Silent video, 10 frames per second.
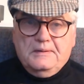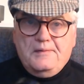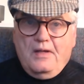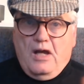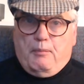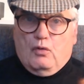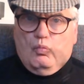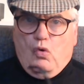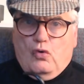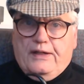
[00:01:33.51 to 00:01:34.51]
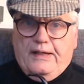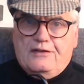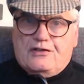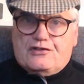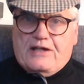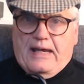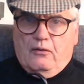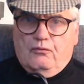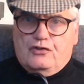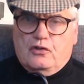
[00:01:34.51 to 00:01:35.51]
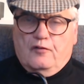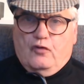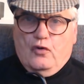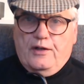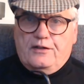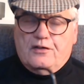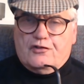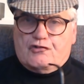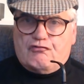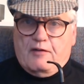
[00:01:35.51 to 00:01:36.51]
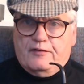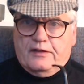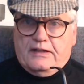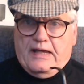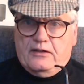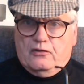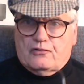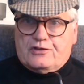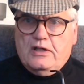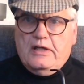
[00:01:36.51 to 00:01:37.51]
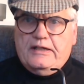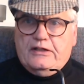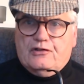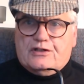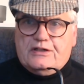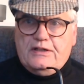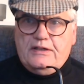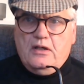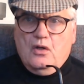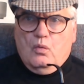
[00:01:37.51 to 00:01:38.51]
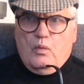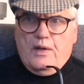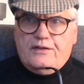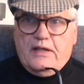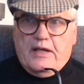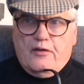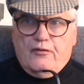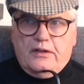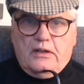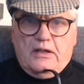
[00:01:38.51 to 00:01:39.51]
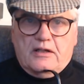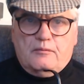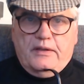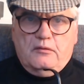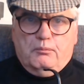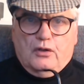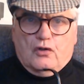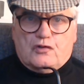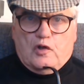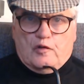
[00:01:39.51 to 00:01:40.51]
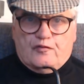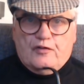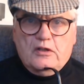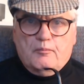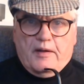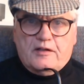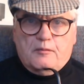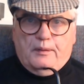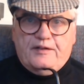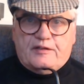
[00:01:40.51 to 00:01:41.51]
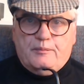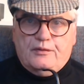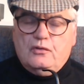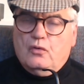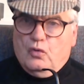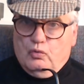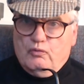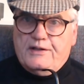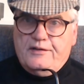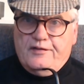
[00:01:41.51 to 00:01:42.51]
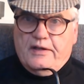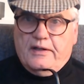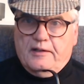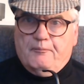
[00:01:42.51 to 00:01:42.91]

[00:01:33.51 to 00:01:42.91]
Upon walking into town to avoid the traffic chaos, he could see where the area had been blocked off by the policeman already there.